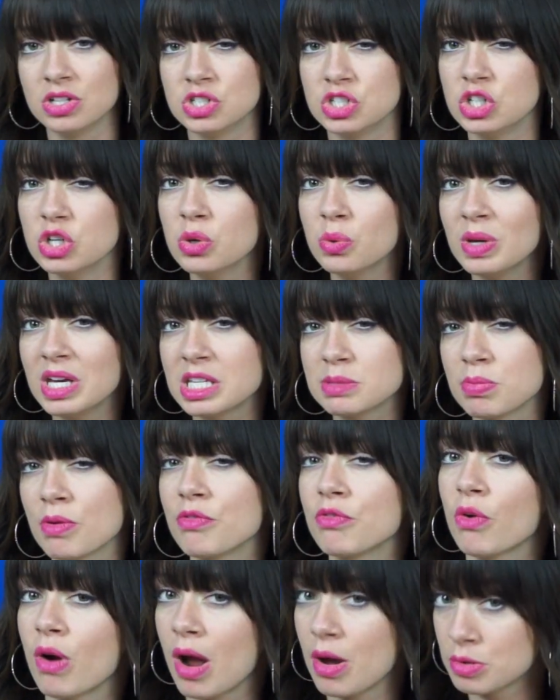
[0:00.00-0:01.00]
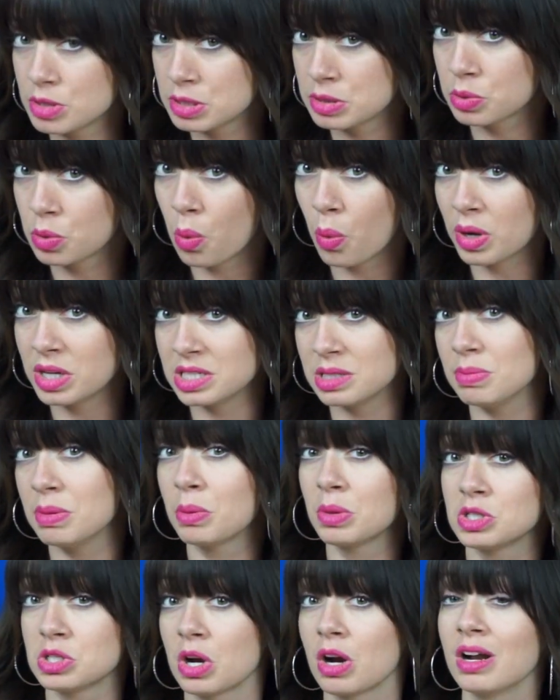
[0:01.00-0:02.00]
2 weeks before I was going to be
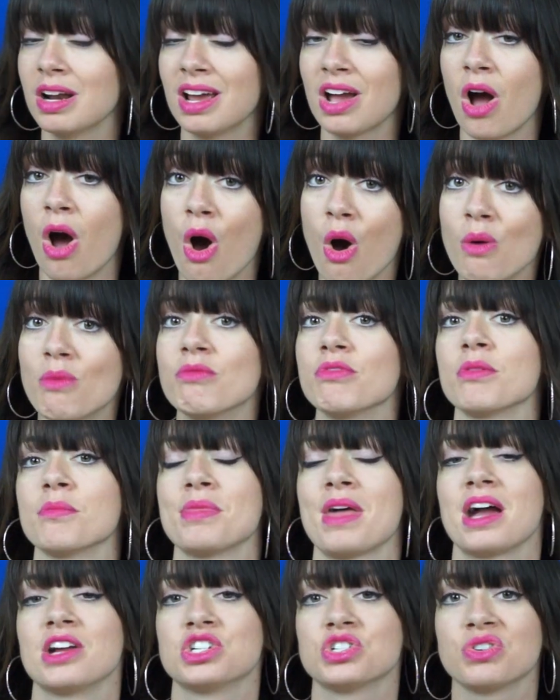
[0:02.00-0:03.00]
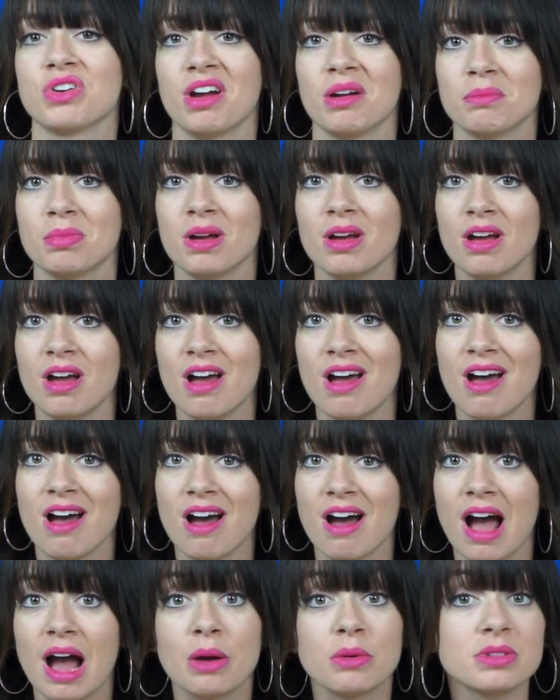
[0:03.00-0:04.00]
returning home from that trip,
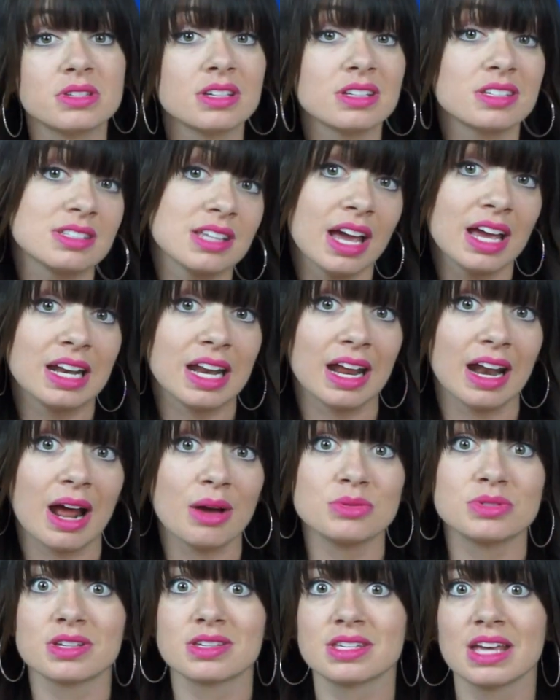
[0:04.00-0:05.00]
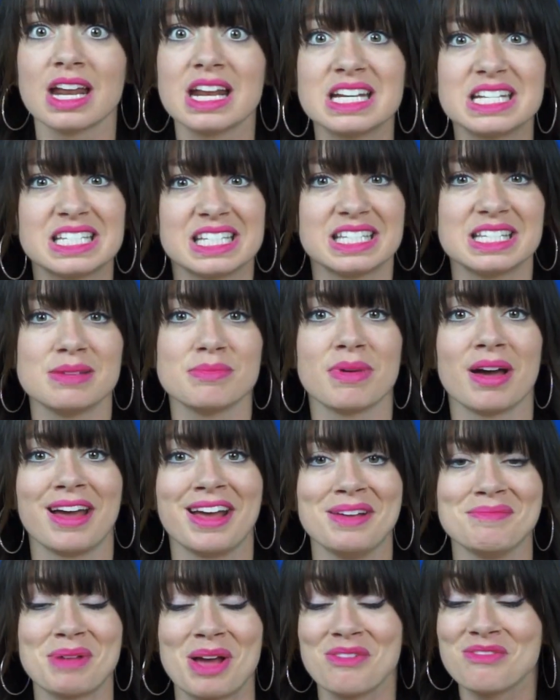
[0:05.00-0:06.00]
I was excited. I was excited to see
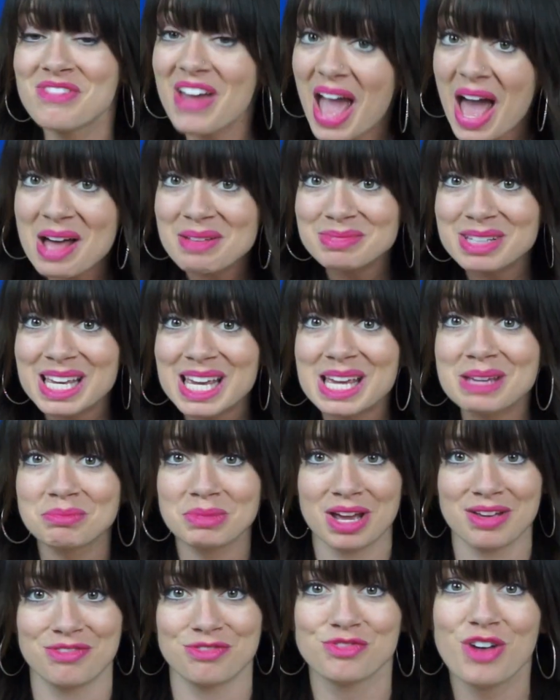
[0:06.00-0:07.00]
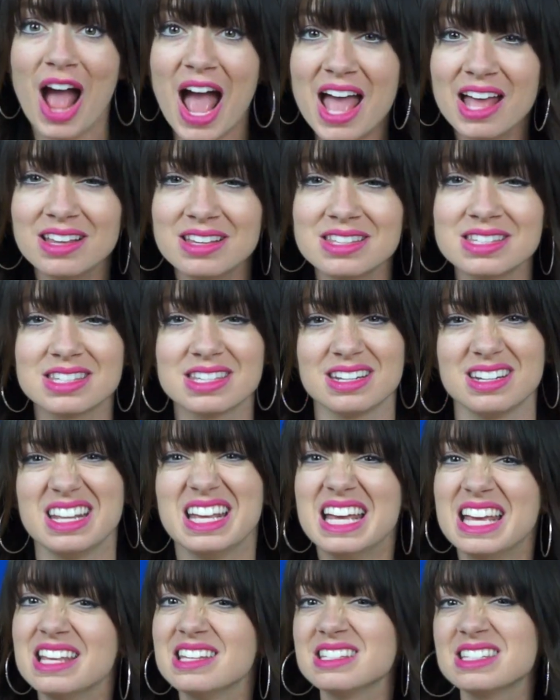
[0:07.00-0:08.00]
my family and my friends and
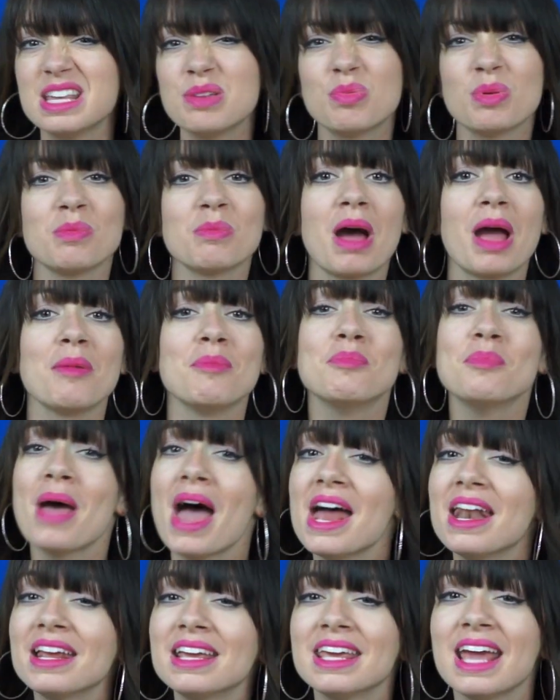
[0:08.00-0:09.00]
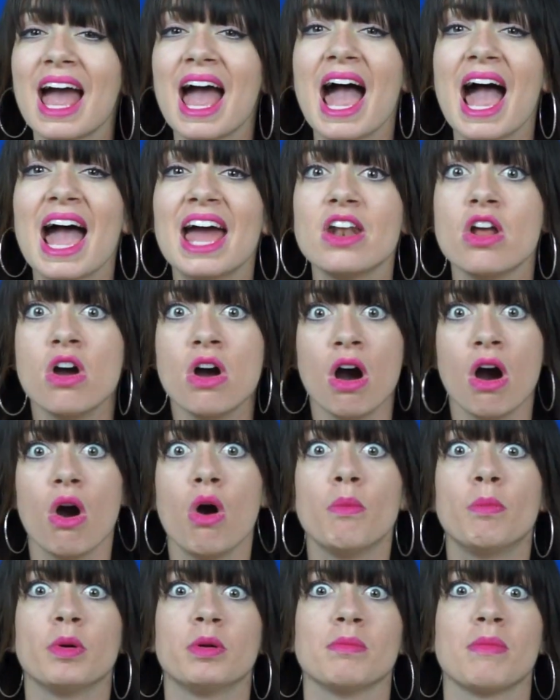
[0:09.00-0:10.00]
sleep in my bed again,
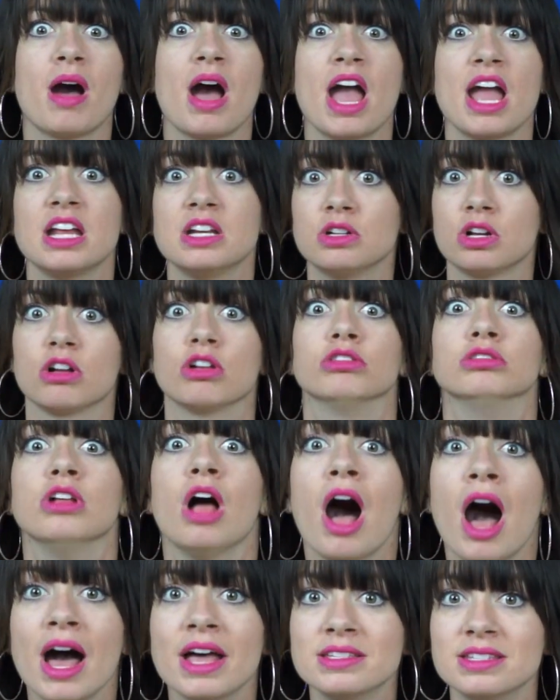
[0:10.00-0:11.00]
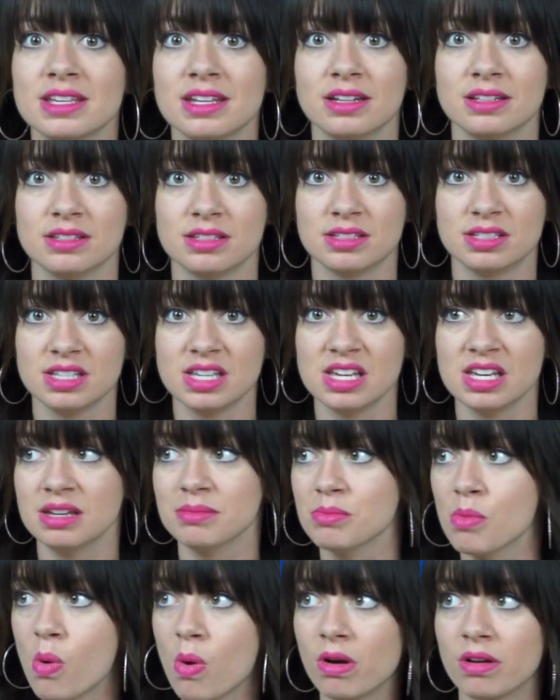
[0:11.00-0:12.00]
open my closet and
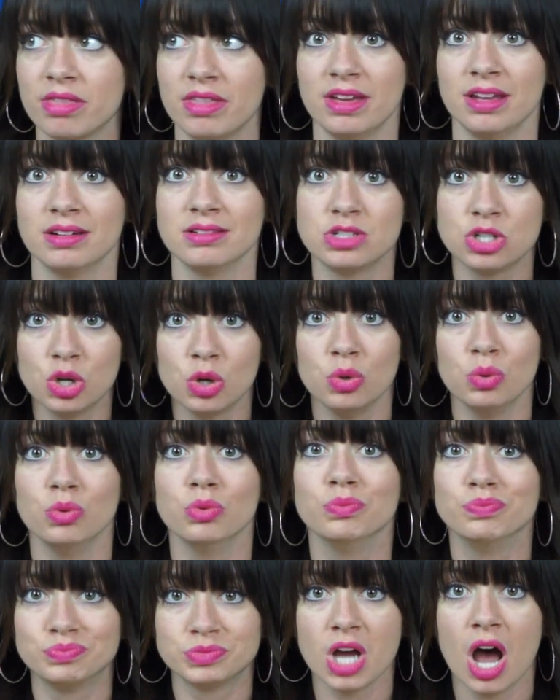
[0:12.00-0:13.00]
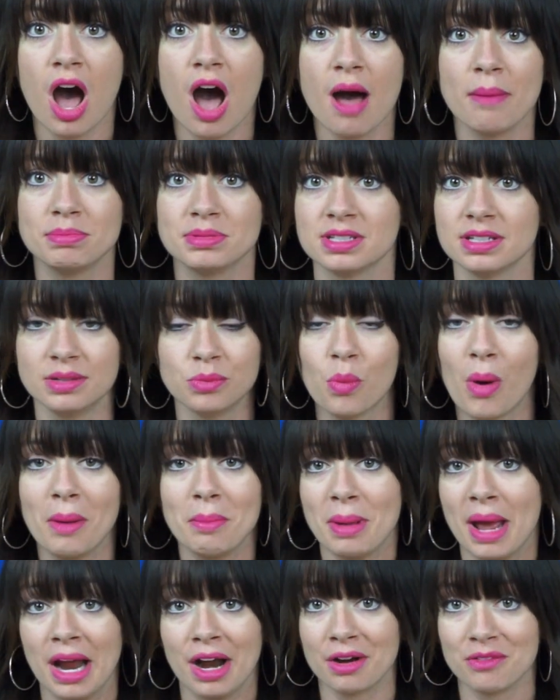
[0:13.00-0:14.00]
see more than 2 tops and
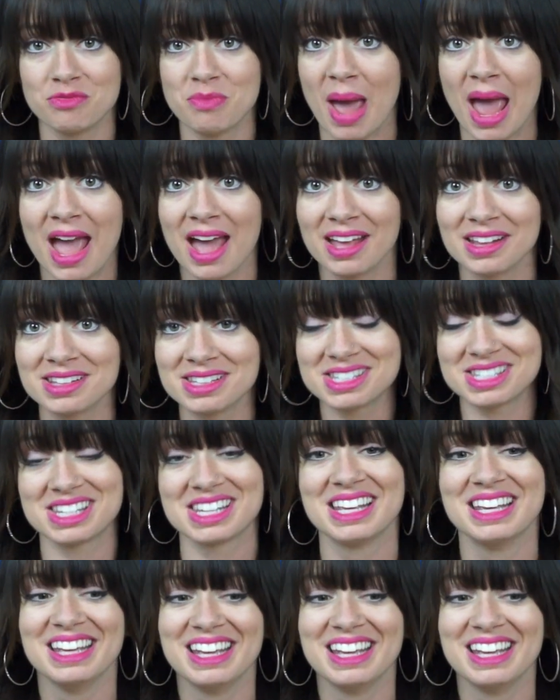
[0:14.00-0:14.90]
1 pair of pants,